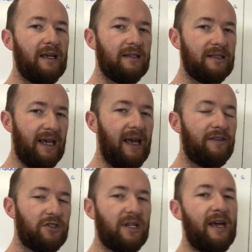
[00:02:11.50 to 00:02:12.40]
day
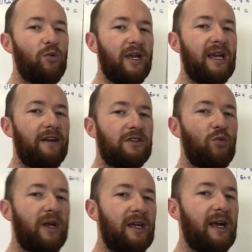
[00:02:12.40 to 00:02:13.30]
after day, week after
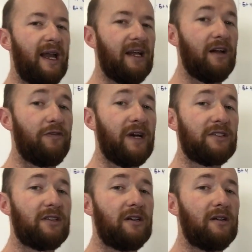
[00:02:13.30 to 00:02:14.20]
week, and it affects
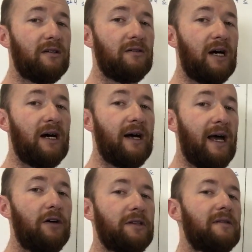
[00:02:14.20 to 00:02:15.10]
their
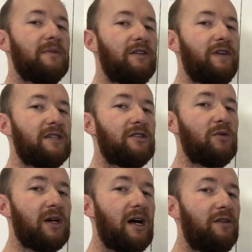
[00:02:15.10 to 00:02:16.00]
health, it affects their
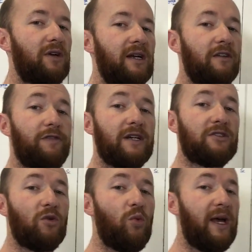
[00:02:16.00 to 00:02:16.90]
recovery, it affects
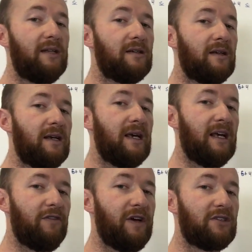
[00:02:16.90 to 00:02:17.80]
their weight, it
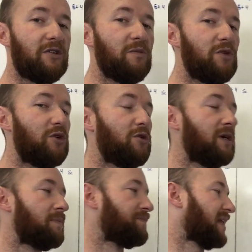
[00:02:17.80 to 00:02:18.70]
affects their mood.
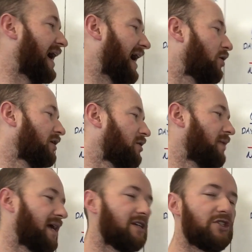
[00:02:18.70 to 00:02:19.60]
How are you
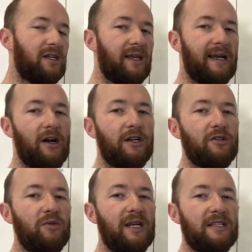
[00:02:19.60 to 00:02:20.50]
managing that?
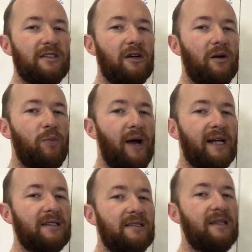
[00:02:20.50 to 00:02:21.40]
Is there a
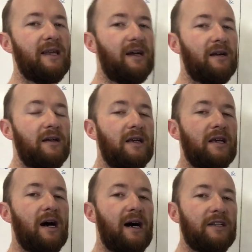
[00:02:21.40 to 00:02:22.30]
practice in there
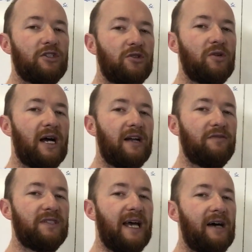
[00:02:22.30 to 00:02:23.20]
to kind
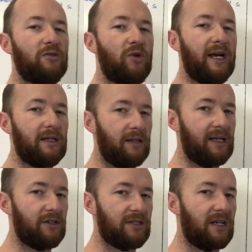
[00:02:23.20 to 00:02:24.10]
of down-regulate
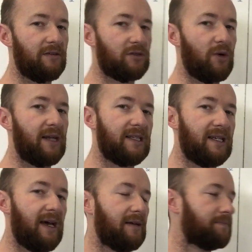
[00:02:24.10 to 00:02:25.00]
yourself throughout the day?